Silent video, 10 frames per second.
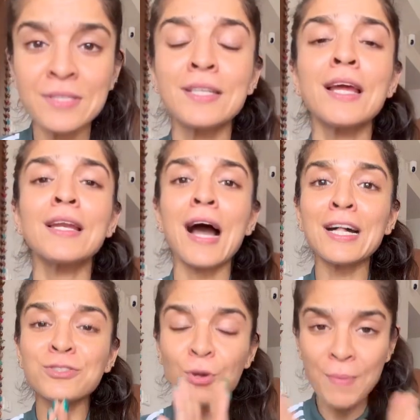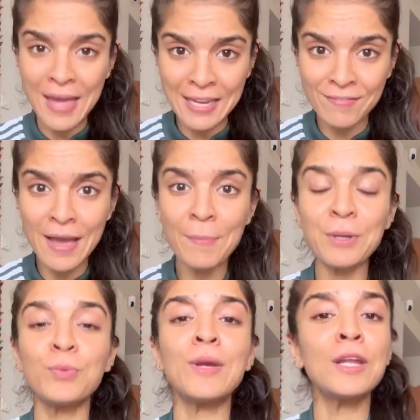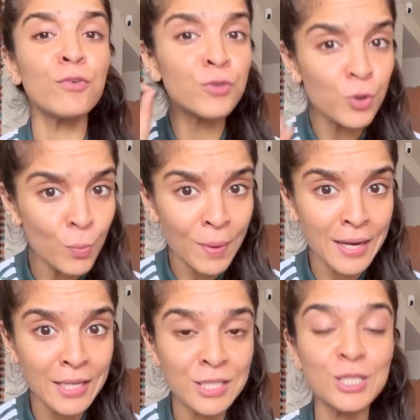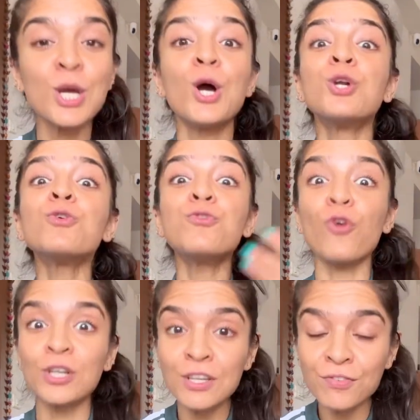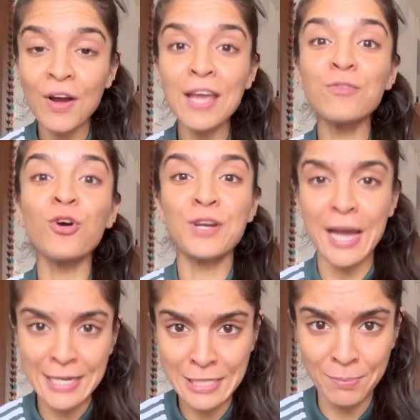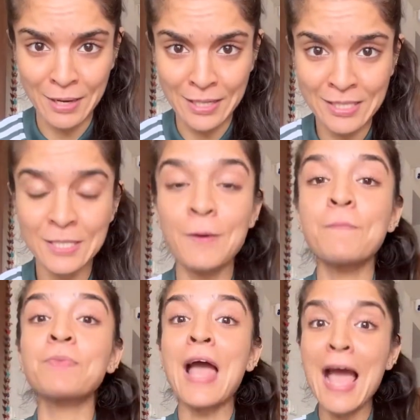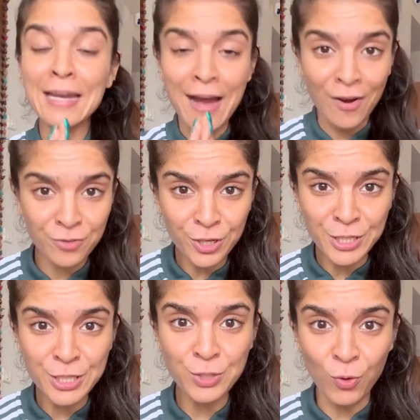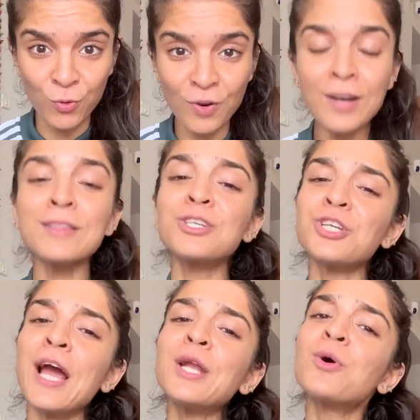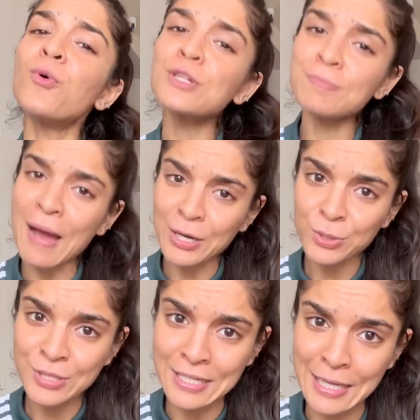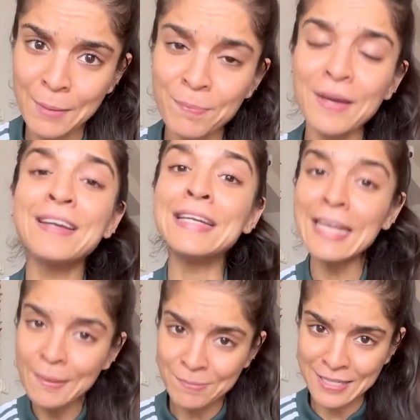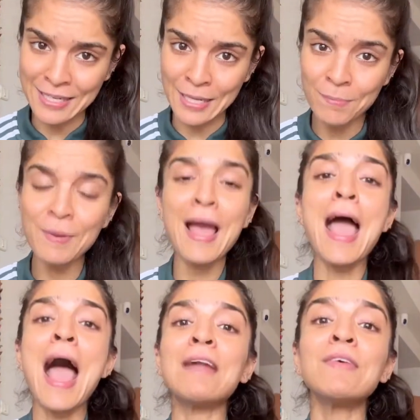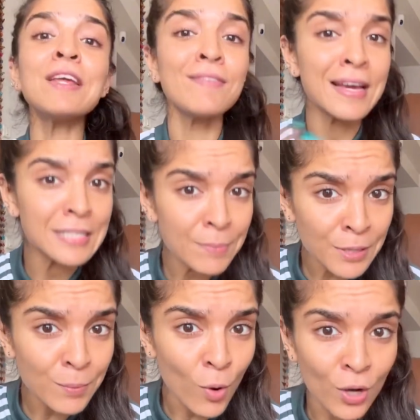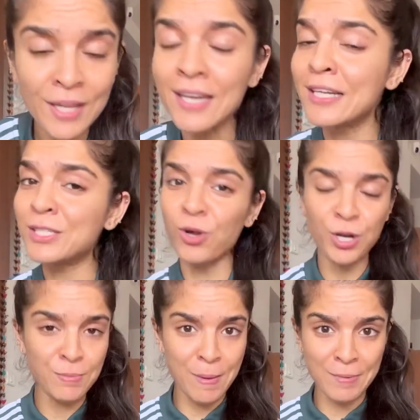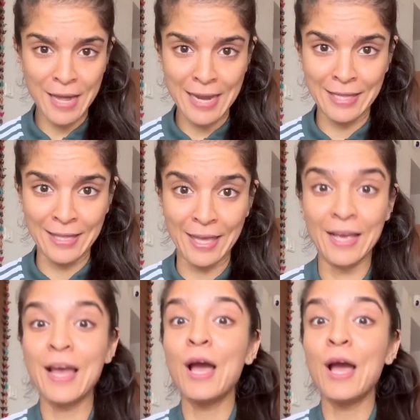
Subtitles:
It can last from anywhere between a few minutes to 45 or 90 minutes. And after it is over, the child goes back to sleep, deep sleep, and when he wakes up in the morning, he does not remember anything.